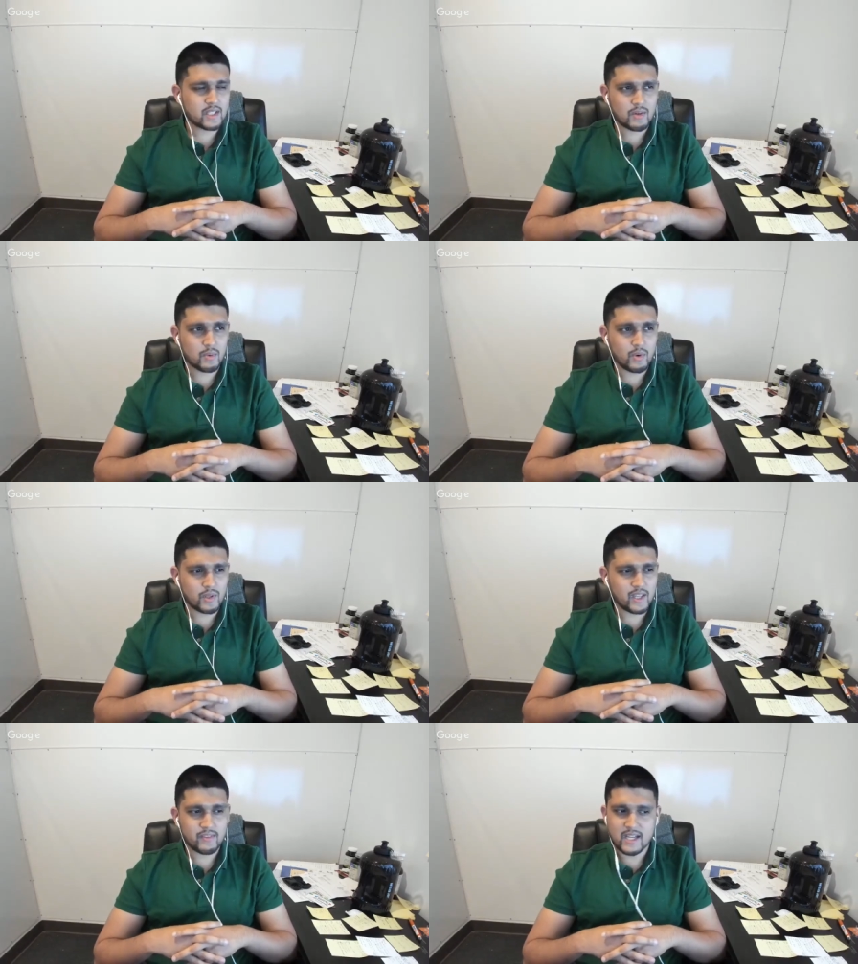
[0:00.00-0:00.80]
like,
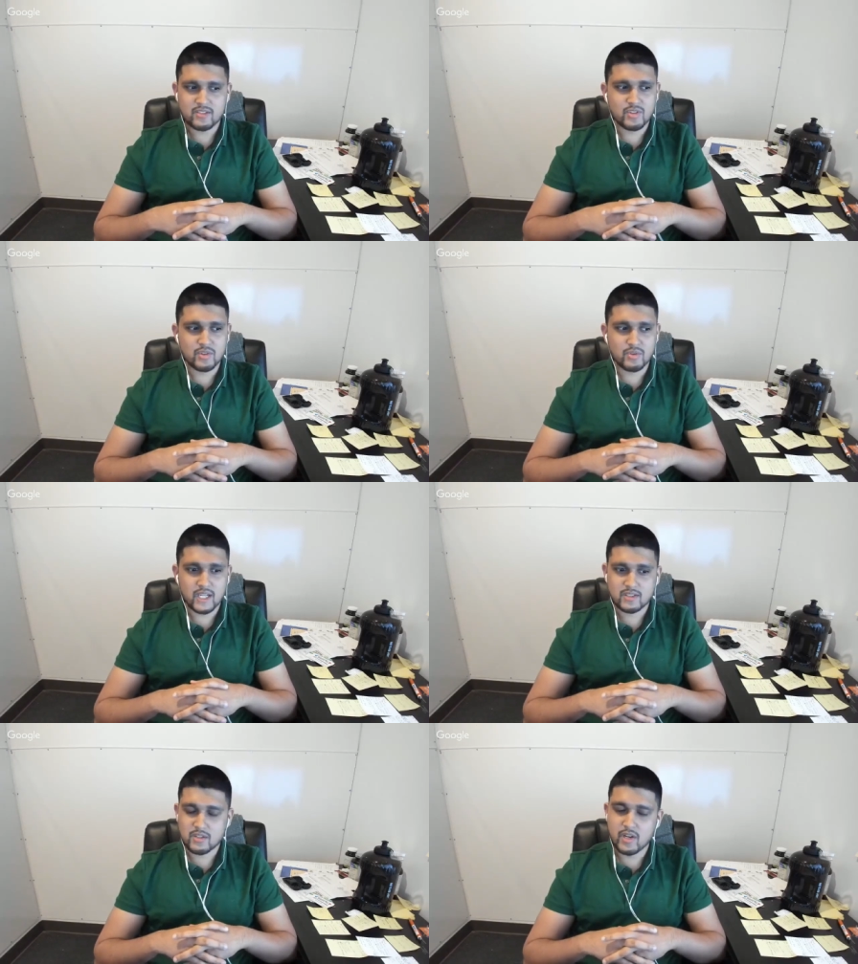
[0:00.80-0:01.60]
if that's true,
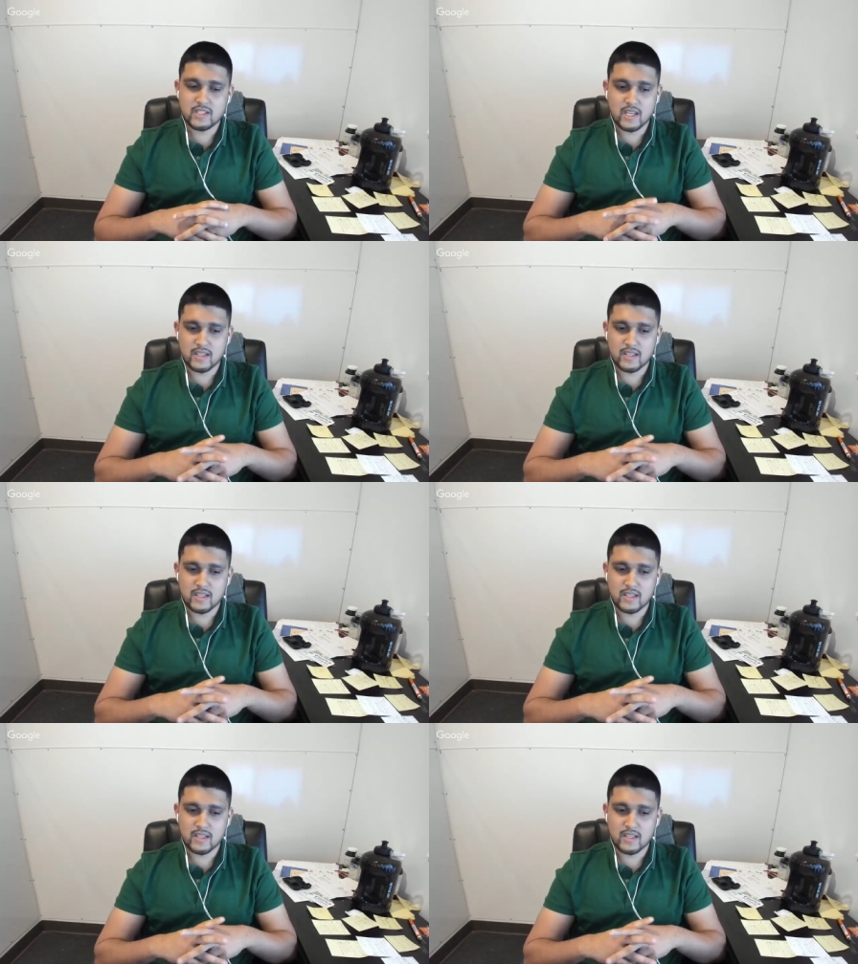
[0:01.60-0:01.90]
that's crazy.